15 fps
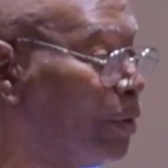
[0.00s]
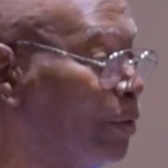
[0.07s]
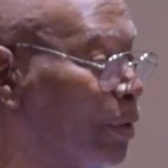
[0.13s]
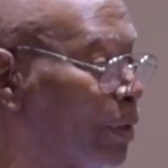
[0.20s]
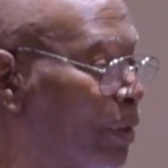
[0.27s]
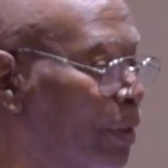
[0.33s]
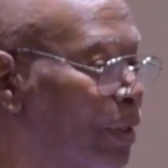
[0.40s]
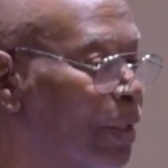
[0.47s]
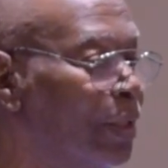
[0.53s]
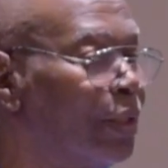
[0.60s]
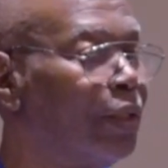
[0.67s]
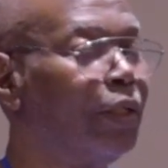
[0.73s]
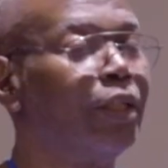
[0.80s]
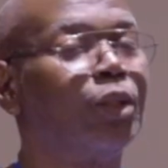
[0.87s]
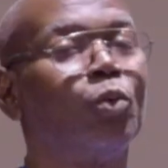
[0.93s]
a hurricane.
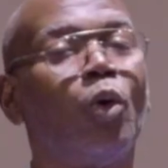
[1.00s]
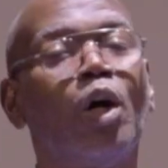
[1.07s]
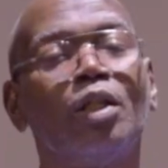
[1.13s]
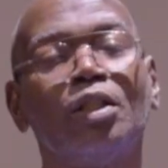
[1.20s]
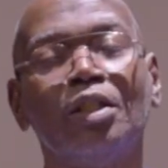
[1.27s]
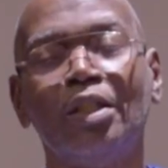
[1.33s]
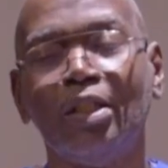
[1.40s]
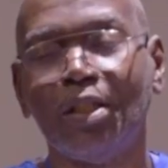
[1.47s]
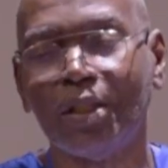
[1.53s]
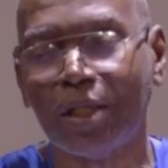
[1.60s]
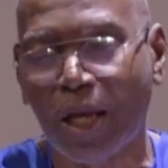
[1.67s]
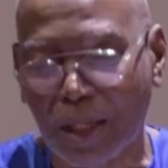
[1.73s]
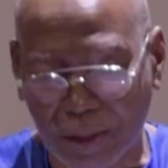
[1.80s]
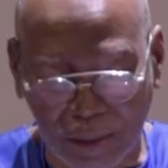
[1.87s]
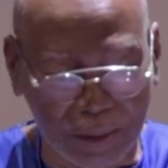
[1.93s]
It was
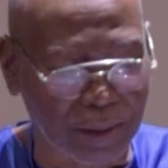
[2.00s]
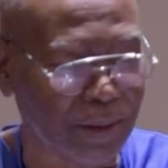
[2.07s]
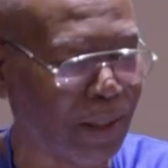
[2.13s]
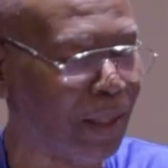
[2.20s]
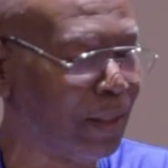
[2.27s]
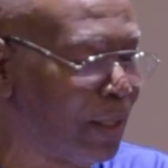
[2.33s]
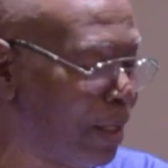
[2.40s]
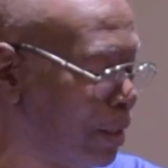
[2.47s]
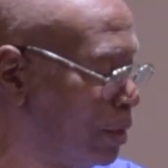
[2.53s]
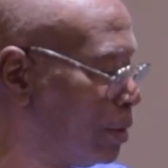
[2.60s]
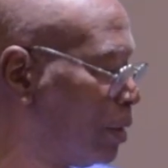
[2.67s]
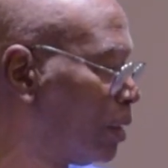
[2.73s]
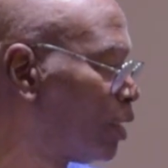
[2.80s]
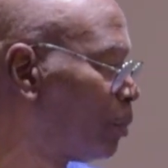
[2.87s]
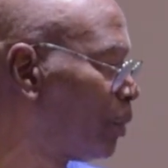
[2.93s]
not a nice
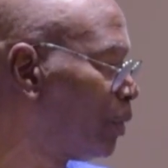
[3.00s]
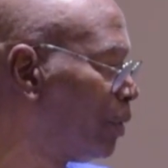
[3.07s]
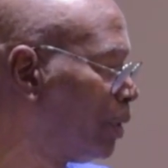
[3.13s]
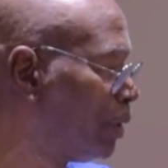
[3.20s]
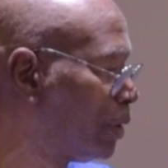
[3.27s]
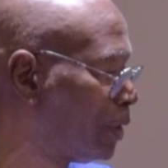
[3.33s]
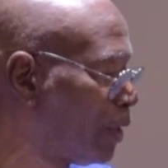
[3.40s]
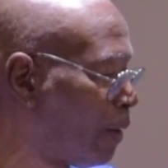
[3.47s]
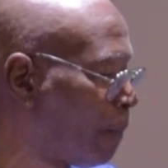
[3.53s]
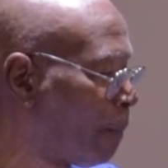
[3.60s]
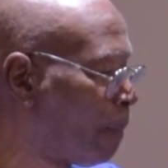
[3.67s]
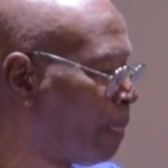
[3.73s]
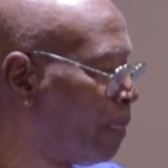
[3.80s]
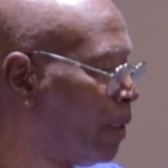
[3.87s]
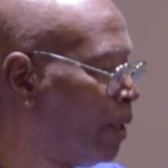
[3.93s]
experience.
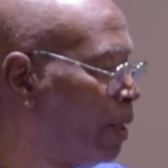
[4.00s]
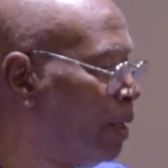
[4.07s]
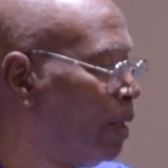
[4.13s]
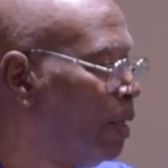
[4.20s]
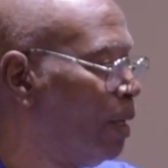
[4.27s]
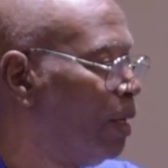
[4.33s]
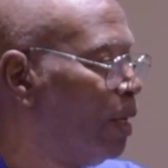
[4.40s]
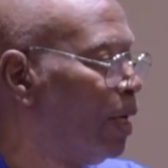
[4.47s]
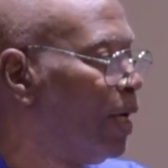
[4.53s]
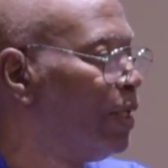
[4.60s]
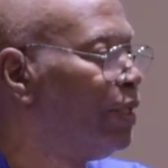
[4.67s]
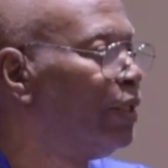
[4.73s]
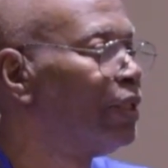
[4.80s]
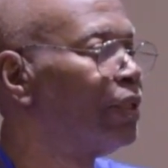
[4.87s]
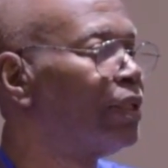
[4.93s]

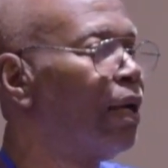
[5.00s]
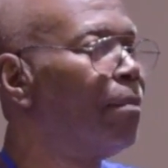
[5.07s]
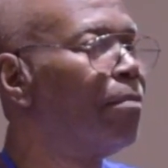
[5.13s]
And it is a